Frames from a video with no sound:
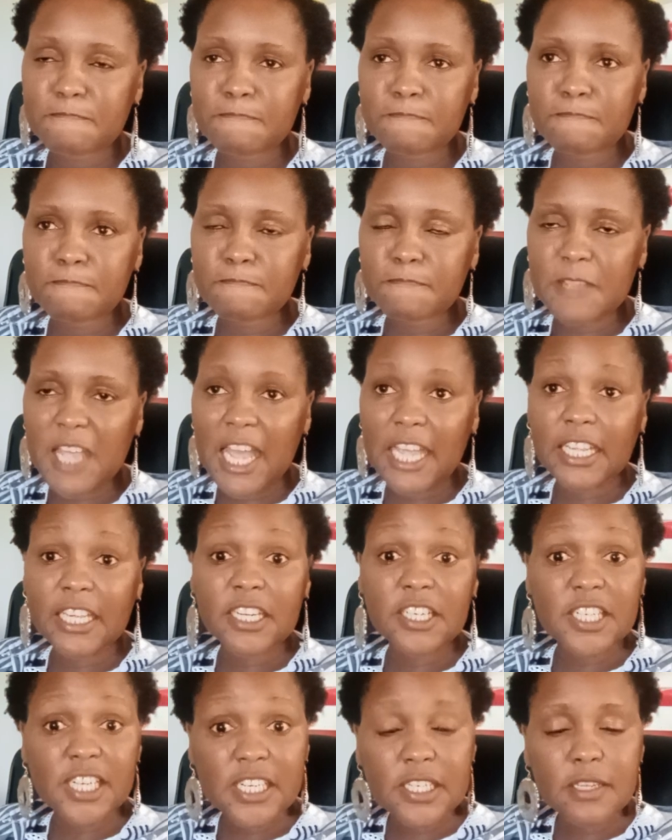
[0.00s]
hmm, I
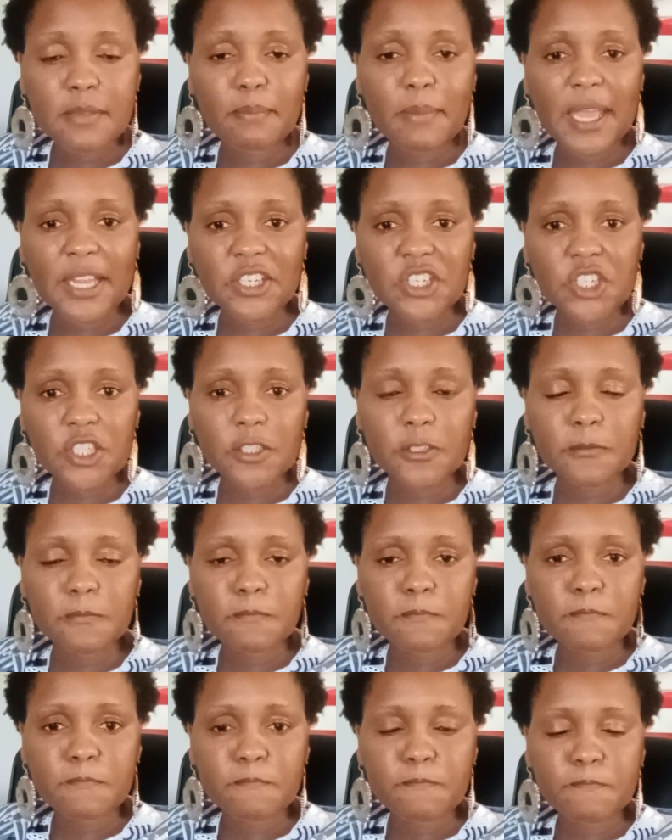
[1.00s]
can just
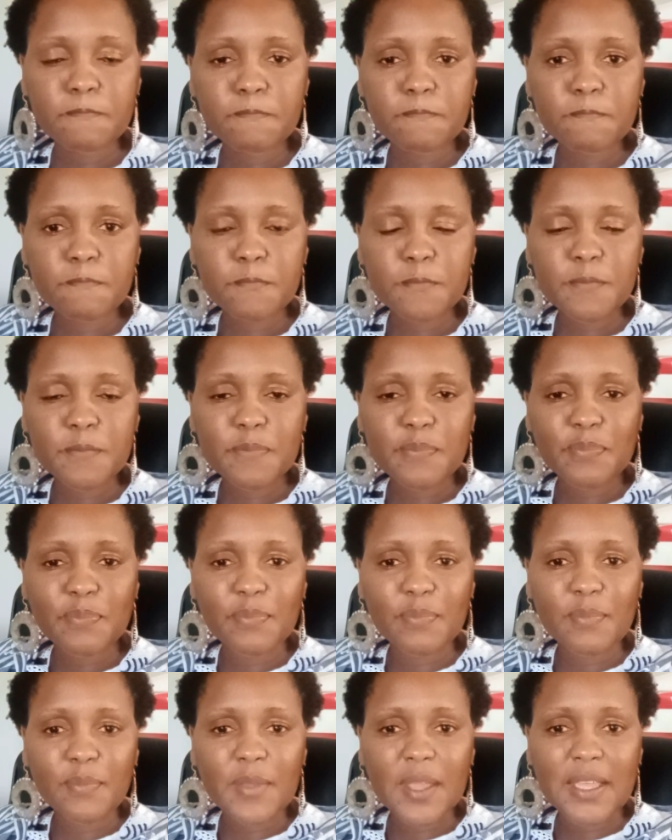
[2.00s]
imagine
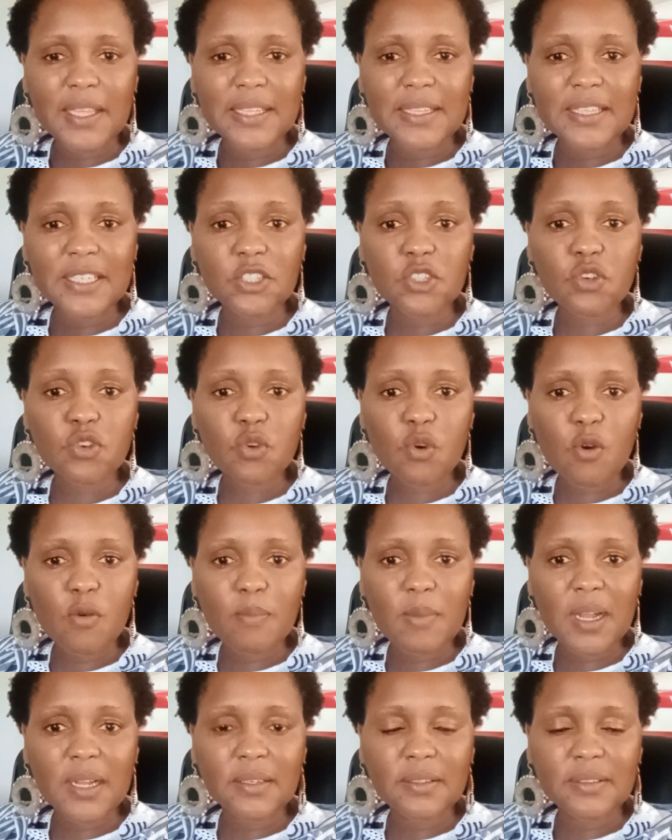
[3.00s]
the
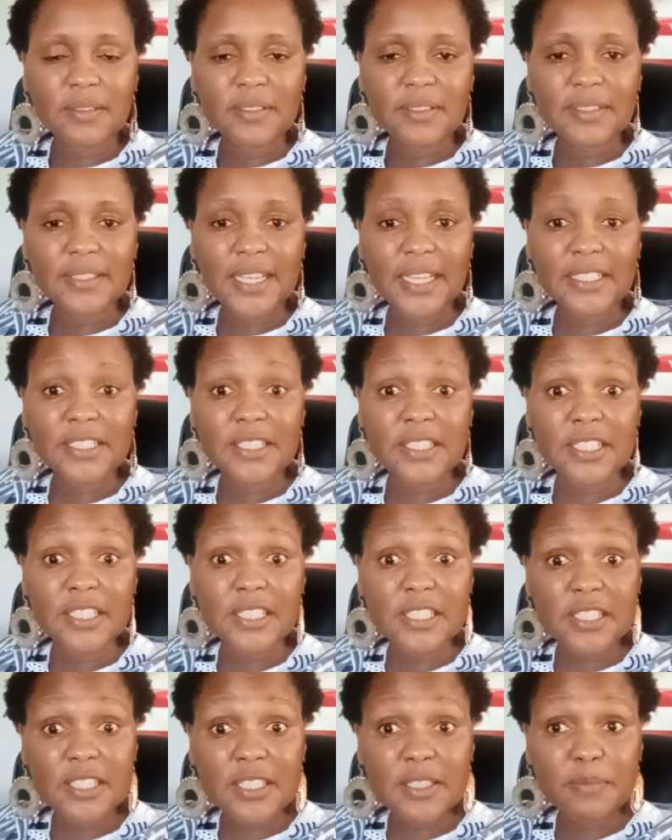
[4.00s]
trauma that
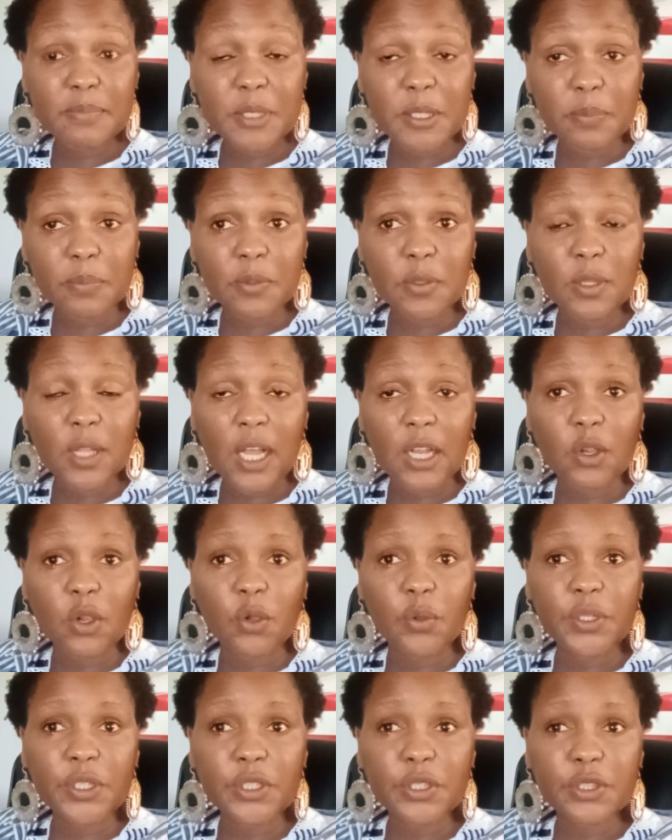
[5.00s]
these people are
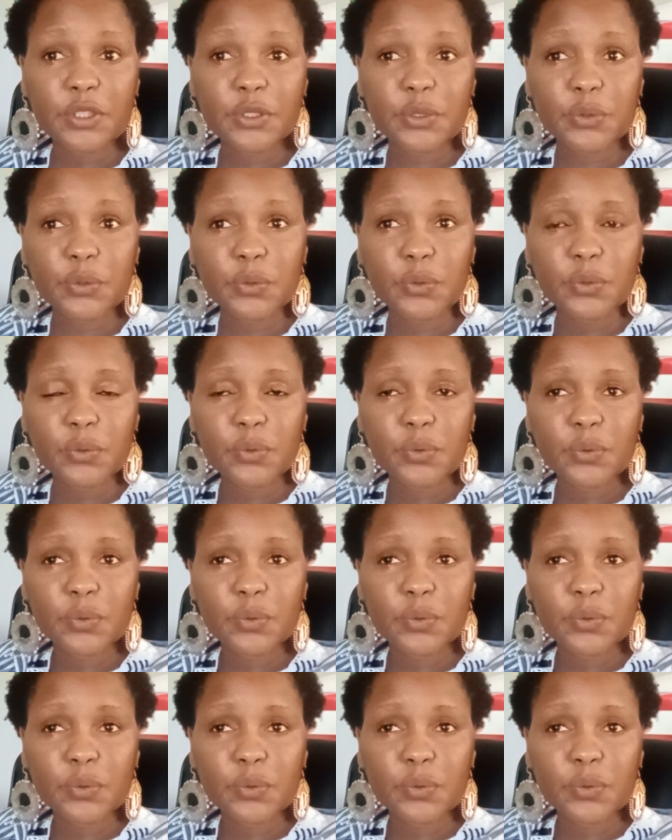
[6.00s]
going through.